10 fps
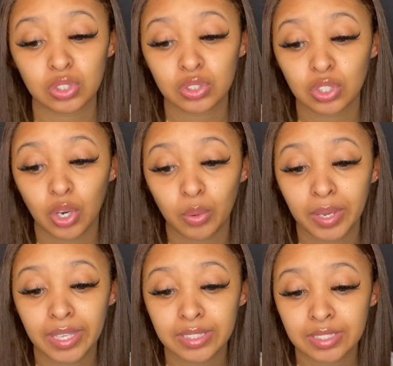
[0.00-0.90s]
So
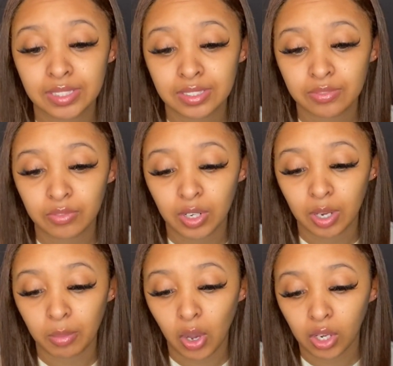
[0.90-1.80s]
it's
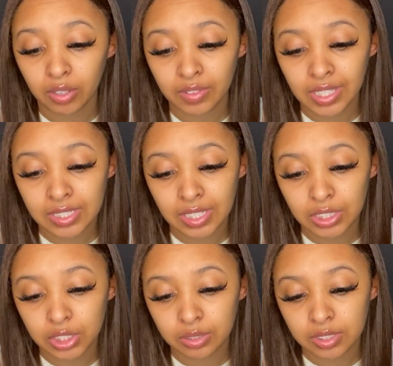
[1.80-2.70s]
from all of these
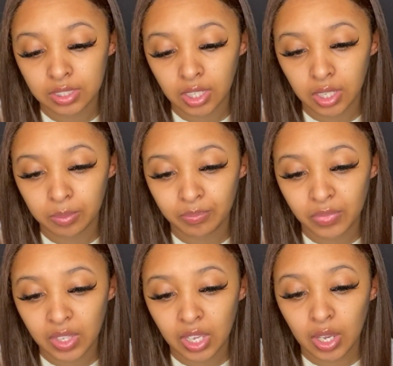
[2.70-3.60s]
that you see,
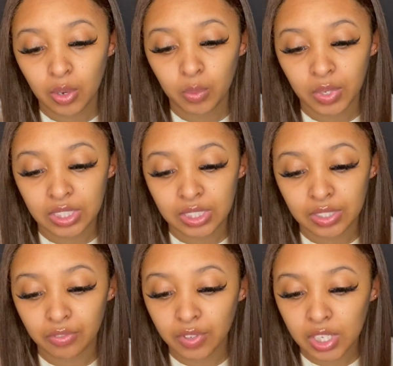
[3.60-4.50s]
which is
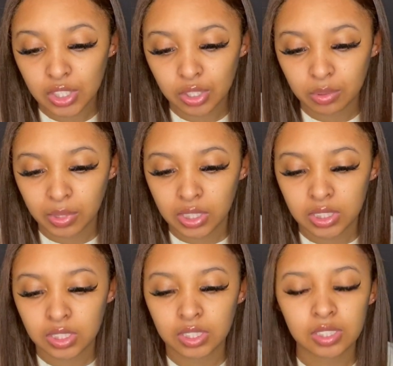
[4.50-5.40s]
the featured, which
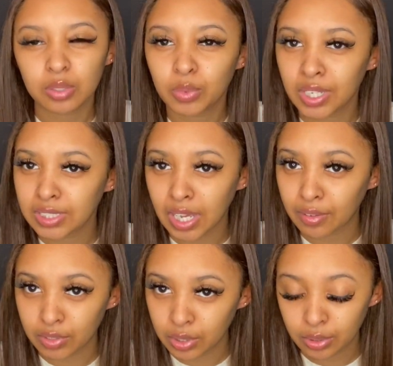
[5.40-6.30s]
is the ones
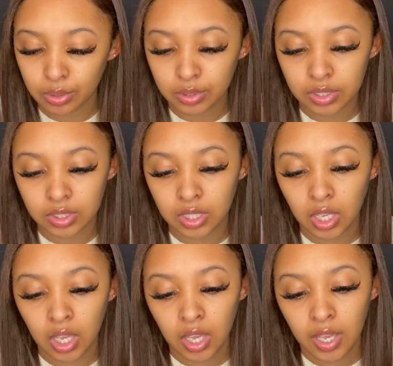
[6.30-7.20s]
I've used
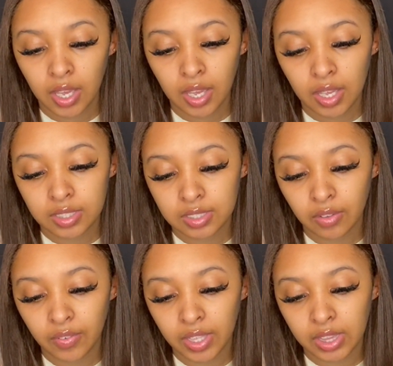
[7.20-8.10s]
and
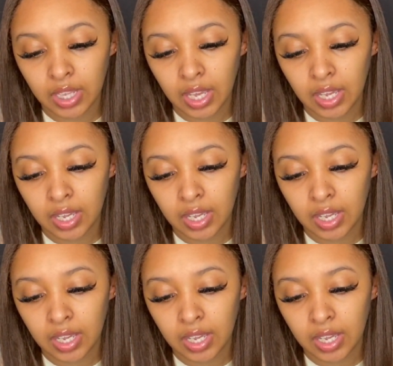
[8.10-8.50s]
stuff like that.